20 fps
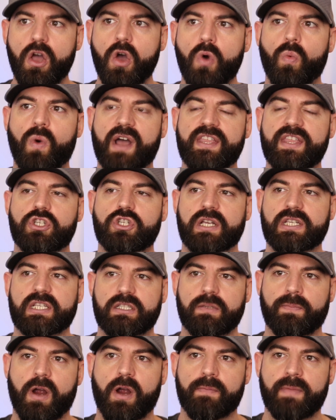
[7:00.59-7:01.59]
why the Justice
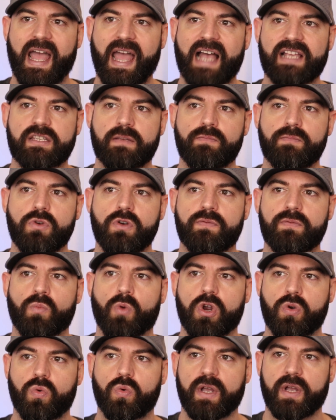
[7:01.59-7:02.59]
Department hasn't moved
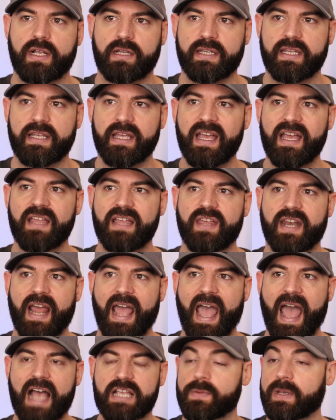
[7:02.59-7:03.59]
more quickly than it
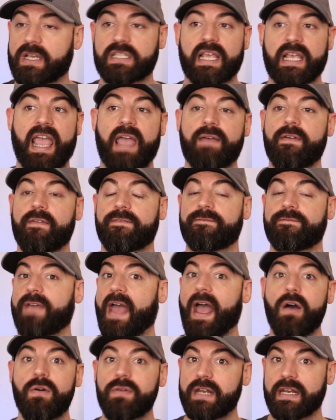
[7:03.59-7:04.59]
has, because they haven't
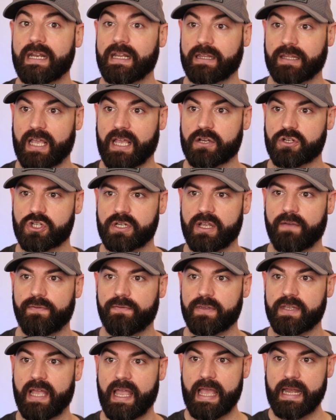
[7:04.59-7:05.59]
found anything, Schiff,
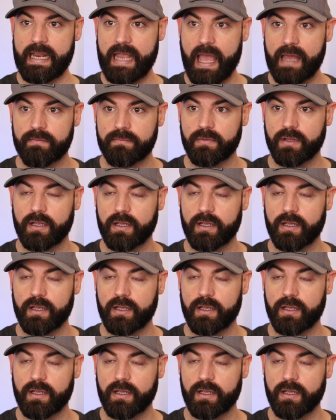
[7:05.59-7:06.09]
you idiot.